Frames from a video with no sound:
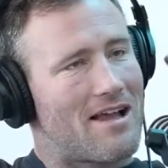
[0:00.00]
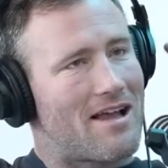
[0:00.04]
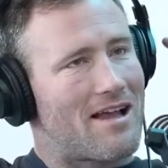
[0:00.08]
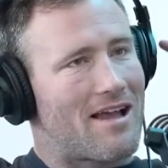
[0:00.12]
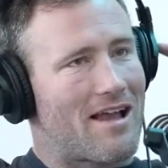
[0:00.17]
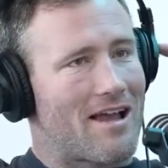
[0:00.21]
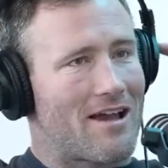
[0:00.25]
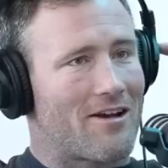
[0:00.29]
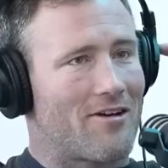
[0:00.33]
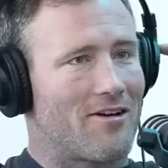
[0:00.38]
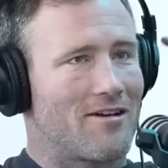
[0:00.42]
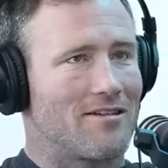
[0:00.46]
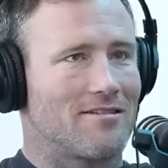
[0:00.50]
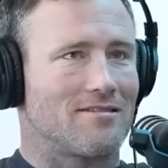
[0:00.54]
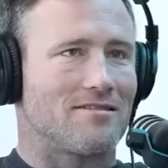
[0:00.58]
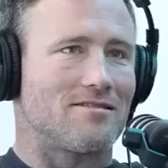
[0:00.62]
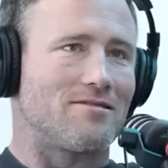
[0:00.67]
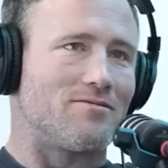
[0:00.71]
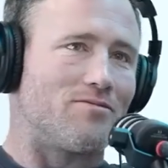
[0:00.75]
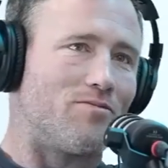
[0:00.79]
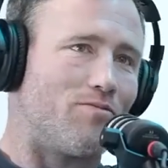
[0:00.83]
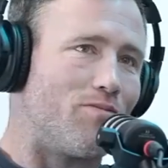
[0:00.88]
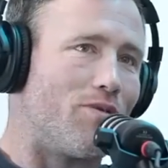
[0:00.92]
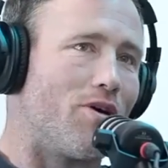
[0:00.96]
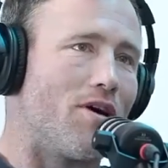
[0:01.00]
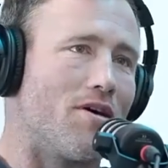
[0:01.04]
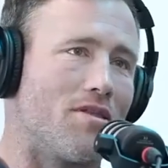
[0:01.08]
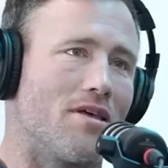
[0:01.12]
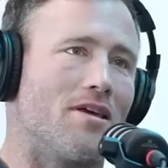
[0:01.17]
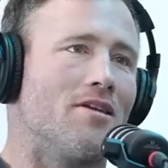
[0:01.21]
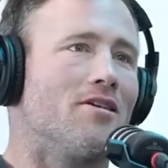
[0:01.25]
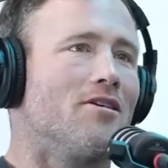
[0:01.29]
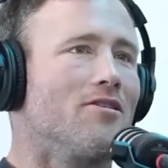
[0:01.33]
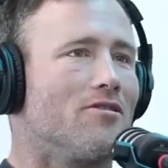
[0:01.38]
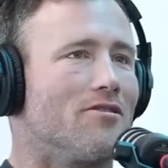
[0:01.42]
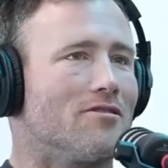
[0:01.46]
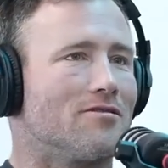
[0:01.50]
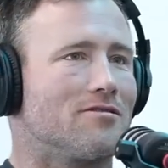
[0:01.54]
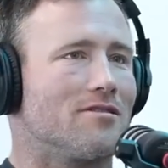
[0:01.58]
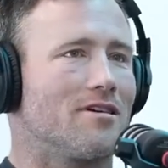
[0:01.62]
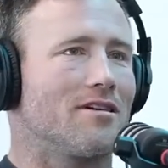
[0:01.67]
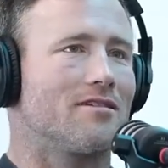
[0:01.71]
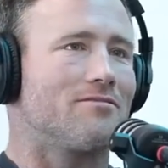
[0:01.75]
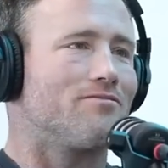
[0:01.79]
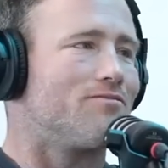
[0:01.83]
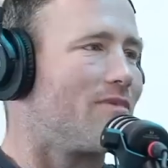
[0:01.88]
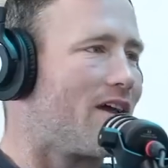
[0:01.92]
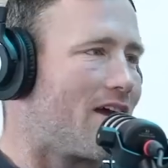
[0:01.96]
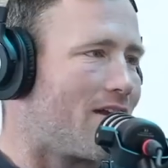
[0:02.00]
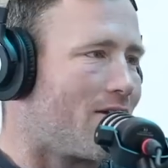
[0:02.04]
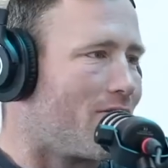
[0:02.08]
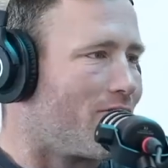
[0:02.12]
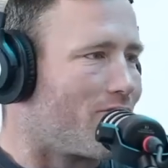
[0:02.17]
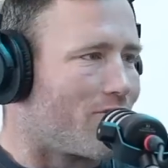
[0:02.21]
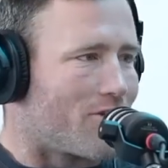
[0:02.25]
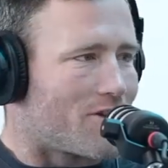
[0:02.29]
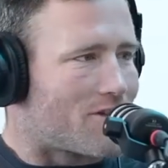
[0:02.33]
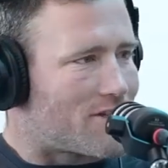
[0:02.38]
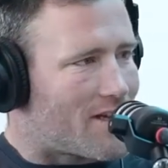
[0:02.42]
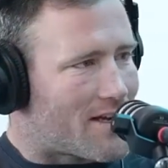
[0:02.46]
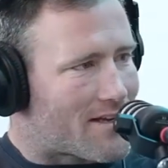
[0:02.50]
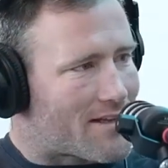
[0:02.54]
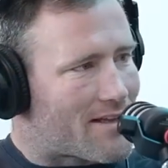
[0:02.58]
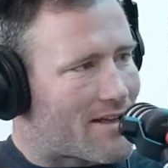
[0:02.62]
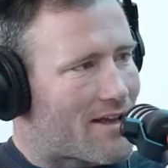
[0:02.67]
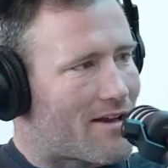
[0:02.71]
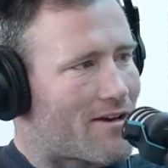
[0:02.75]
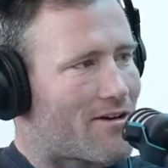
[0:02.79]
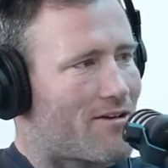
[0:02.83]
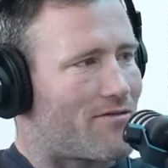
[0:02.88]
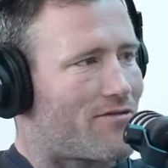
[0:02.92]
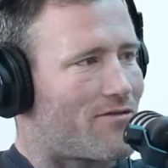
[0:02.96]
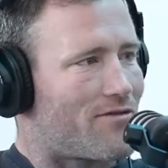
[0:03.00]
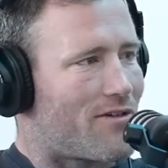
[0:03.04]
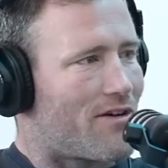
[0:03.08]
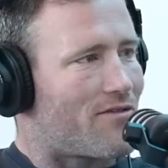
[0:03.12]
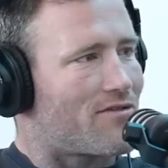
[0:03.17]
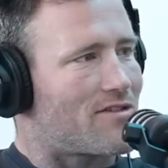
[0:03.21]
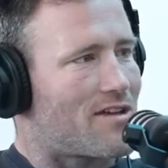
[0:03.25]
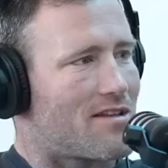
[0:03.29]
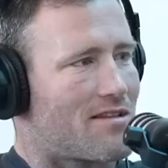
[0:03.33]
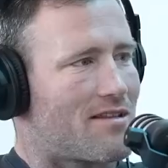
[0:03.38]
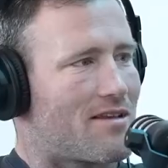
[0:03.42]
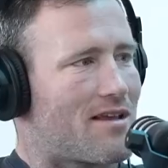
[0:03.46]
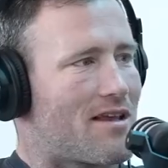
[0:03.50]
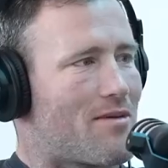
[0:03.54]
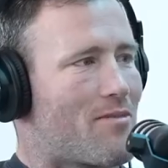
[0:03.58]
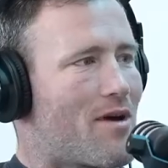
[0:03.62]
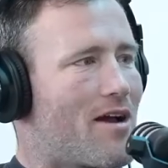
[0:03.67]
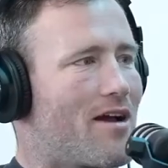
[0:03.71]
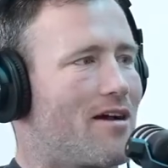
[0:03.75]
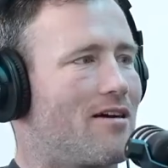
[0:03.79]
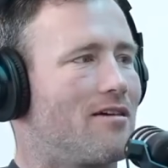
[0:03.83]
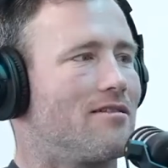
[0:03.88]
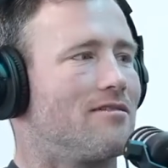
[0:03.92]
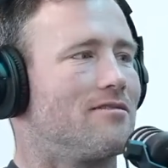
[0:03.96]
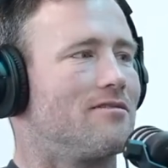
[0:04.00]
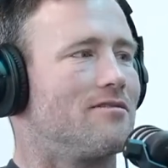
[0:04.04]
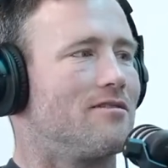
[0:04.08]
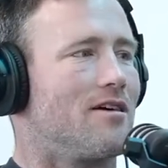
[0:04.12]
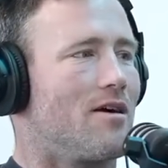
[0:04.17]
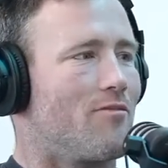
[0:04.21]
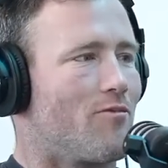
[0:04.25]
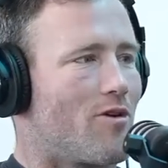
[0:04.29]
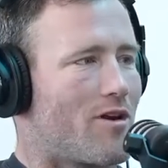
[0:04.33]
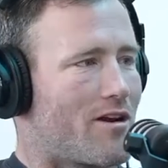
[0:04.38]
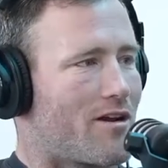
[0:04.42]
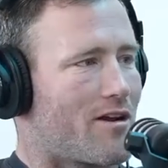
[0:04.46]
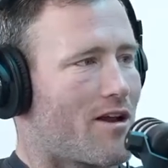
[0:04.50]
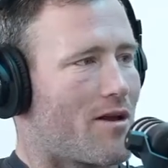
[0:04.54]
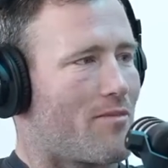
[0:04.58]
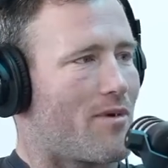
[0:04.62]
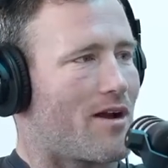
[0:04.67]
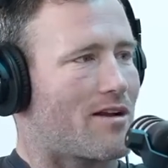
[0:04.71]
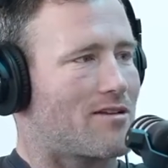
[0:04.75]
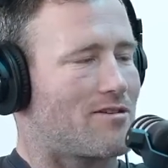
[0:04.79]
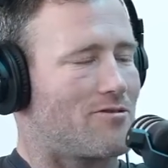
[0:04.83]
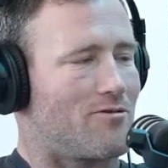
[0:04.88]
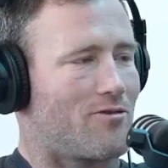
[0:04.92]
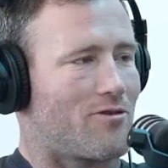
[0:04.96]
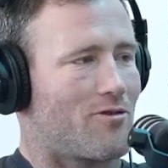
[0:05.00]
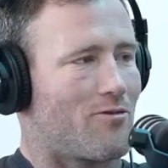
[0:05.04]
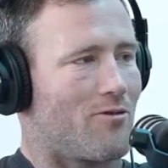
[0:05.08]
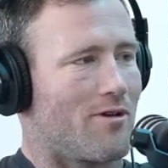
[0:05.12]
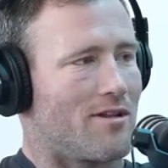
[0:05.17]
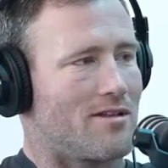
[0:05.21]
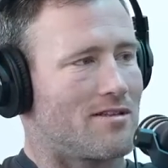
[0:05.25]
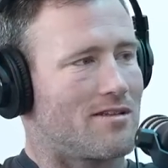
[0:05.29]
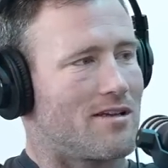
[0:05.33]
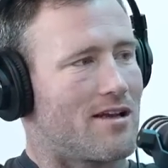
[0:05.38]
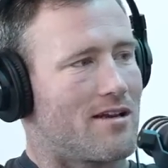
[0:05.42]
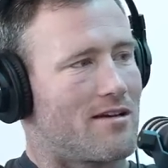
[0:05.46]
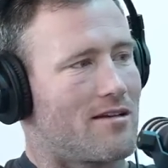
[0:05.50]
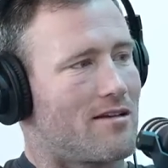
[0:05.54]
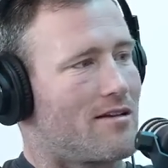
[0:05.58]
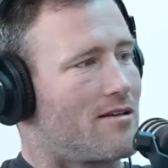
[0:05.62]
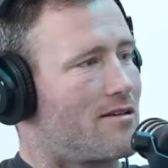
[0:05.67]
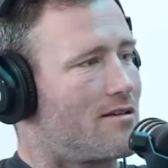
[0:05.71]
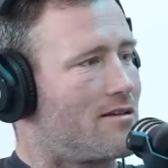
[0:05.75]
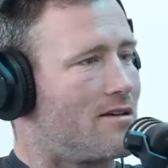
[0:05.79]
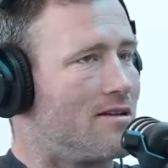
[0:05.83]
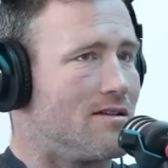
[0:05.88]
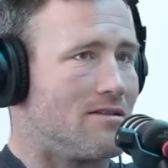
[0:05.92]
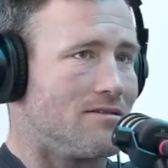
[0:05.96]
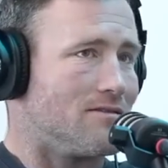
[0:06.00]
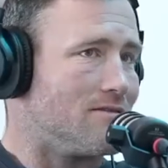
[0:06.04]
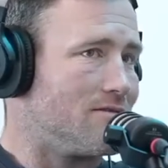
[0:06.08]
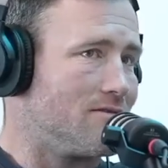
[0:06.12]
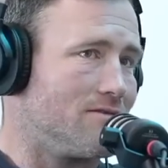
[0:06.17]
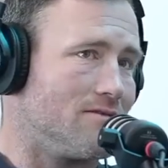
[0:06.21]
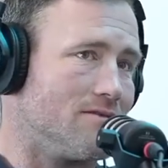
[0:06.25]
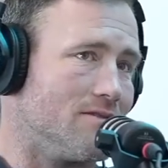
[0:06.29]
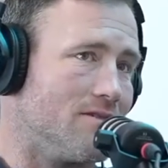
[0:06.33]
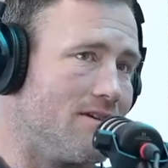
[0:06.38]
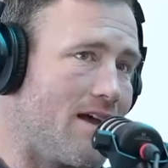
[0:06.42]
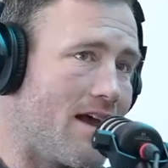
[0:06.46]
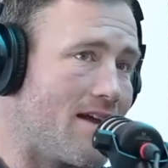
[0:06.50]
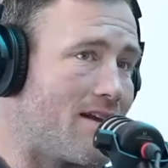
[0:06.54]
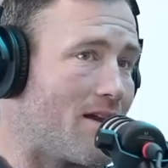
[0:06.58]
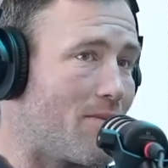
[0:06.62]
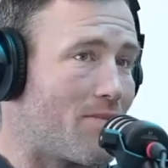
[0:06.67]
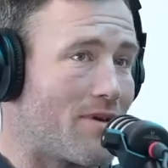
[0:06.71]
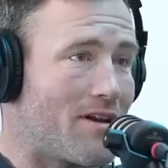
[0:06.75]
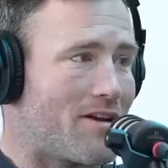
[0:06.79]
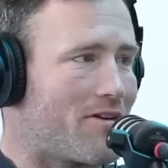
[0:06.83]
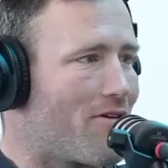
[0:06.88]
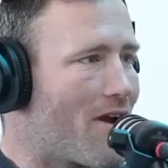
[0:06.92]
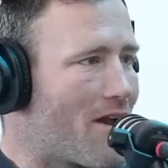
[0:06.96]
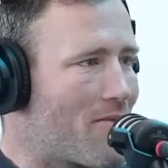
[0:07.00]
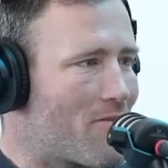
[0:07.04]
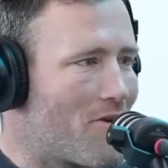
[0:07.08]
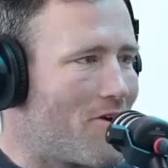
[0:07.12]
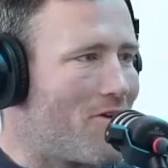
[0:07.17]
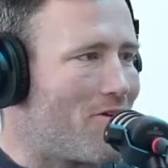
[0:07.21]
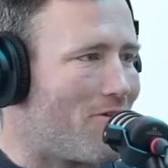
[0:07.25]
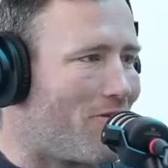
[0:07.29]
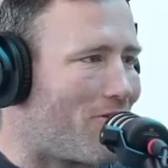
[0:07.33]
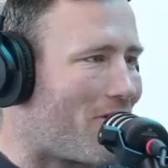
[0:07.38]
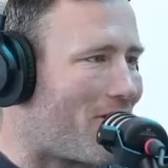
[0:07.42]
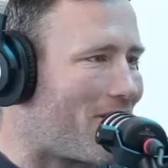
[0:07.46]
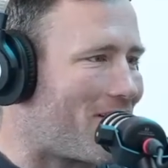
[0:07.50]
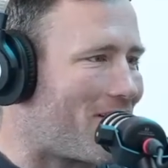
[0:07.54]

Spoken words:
And by then I was like, man, I've already checked out. I've sent the email. I'm ready to go back to North Queensland, and ended up being a great move.